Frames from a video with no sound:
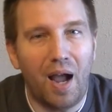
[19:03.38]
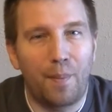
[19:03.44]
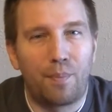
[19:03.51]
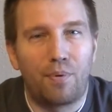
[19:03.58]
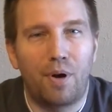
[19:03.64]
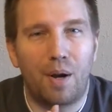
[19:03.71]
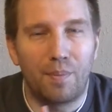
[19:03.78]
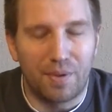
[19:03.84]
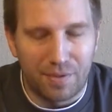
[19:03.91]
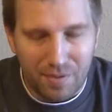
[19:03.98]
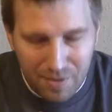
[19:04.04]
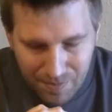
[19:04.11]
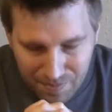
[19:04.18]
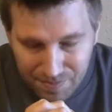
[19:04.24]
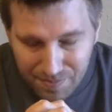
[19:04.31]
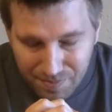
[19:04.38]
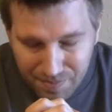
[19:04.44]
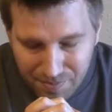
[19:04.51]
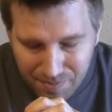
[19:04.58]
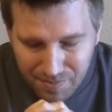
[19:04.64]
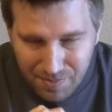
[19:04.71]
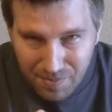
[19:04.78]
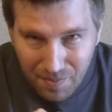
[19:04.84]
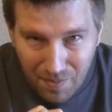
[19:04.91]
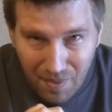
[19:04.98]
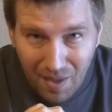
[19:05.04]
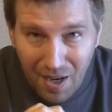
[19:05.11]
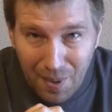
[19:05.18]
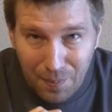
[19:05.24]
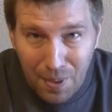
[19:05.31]
I promise,
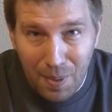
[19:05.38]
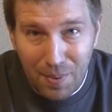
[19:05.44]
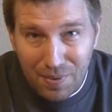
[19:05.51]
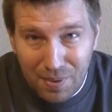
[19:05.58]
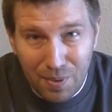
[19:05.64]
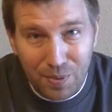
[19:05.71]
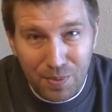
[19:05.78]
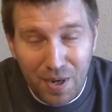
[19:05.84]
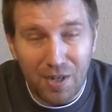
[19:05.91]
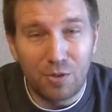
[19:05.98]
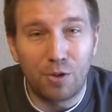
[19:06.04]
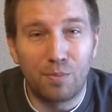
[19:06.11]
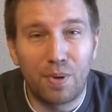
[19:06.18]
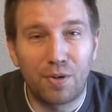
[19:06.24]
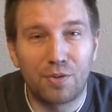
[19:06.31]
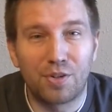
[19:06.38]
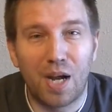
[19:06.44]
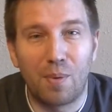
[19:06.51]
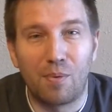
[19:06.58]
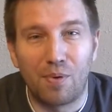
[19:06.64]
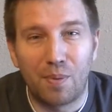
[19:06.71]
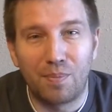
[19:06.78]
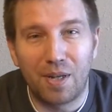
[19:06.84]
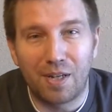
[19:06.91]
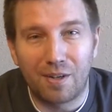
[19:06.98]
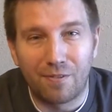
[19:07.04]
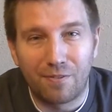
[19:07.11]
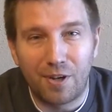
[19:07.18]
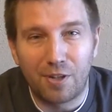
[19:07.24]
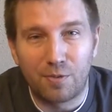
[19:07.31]
I promise I will try to do a better job of
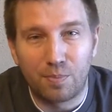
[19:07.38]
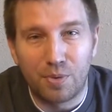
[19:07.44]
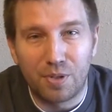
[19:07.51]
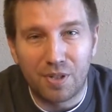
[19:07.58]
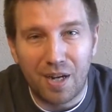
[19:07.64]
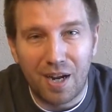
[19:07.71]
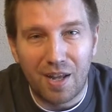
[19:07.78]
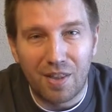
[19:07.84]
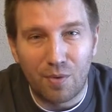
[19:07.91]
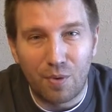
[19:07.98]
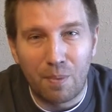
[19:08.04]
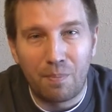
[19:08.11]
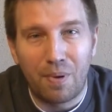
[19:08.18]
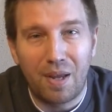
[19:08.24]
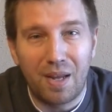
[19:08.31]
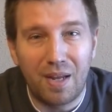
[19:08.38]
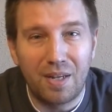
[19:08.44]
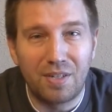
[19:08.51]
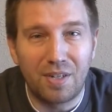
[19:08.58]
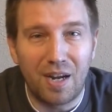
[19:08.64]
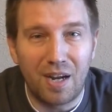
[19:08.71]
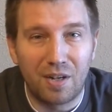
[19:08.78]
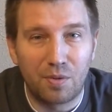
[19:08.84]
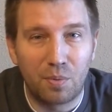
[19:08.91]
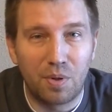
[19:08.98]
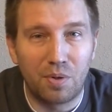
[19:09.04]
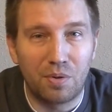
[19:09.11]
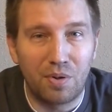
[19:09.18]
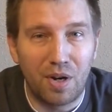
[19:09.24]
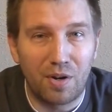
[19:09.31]
updating Facebook and the webpage and
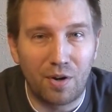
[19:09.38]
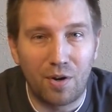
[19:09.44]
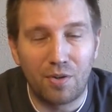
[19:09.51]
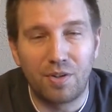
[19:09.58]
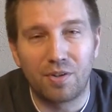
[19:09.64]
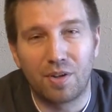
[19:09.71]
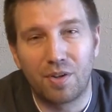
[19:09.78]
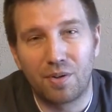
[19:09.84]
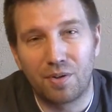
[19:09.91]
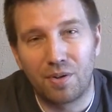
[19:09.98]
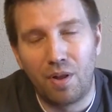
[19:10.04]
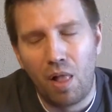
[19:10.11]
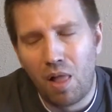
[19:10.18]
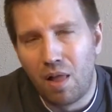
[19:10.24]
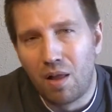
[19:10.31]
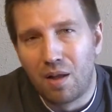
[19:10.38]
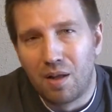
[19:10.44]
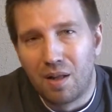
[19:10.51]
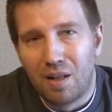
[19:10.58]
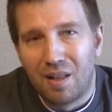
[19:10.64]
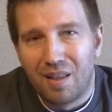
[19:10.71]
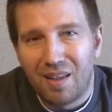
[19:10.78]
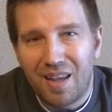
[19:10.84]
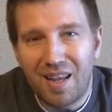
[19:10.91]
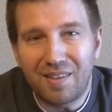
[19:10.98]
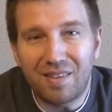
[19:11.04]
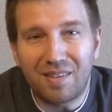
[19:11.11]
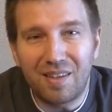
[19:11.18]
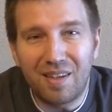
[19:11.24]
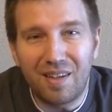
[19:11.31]
Twitter and all these other
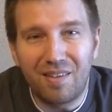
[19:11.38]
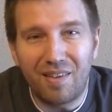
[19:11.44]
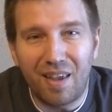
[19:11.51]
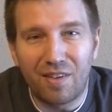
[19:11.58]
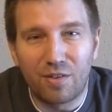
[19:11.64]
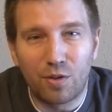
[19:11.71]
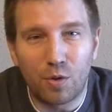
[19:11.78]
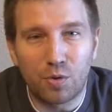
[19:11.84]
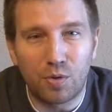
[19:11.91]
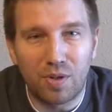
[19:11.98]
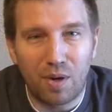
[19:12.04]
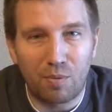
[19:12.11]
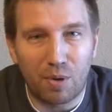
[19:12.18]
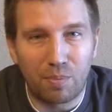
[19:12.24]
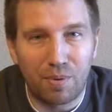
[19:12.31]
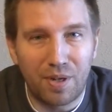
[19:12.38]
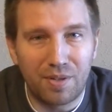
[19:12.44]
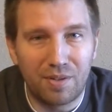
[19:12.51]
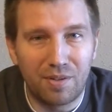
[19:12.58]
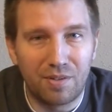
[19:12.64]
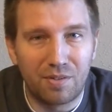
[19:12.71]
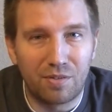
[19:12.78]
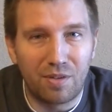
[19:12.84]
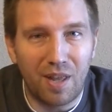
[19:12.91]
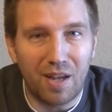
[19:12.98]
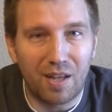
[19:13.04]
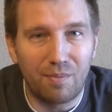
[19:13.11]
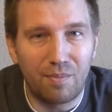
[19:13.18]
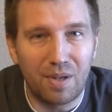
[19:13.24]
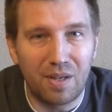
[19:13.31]
entities and social network places
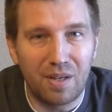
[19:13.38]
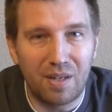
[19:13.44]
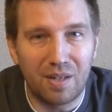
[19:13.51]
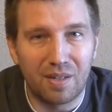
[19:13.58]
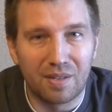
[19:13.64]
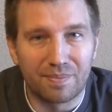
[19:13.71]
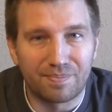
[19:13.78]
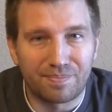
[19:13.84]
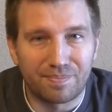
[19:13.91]
that can be